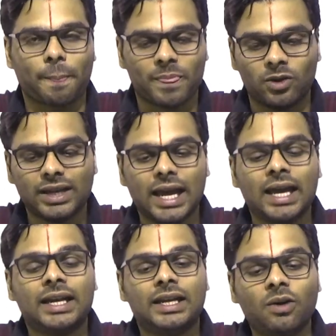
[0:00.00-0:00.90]
Okay,
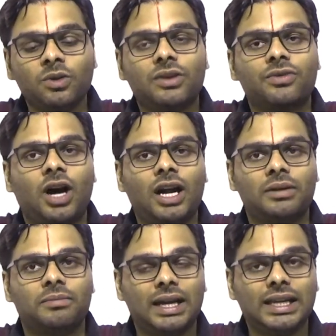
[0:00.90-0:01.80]
now you have got
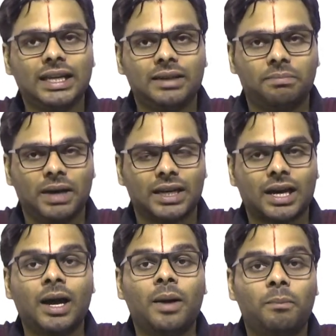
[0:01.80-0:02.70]
money in bulk,
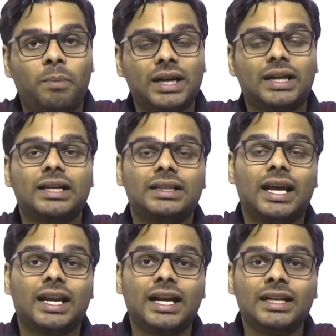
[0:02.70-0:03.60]
but the
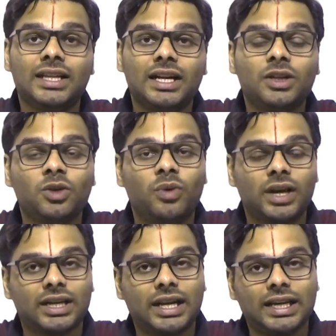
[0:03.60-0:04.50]
rent that you
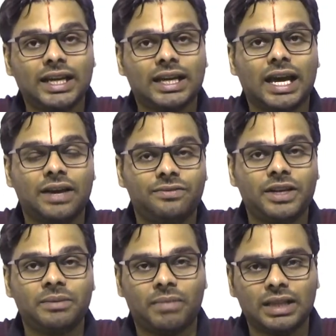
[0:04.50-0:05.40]
were getting
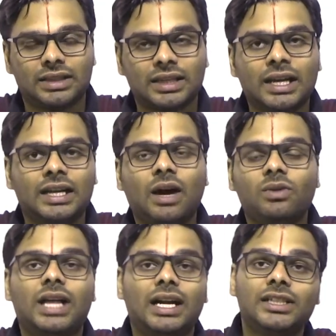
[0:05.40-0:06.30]
every month, now
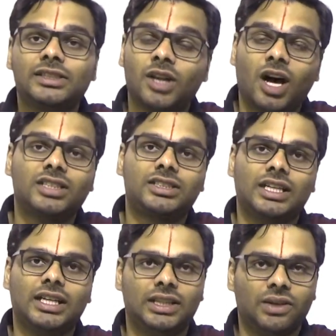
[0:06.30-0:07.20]
that is lost
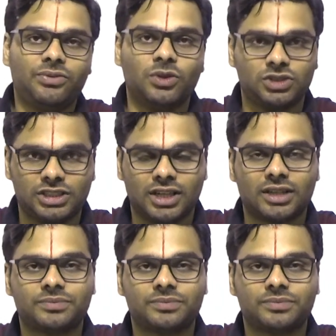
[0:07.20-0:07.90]
in the future.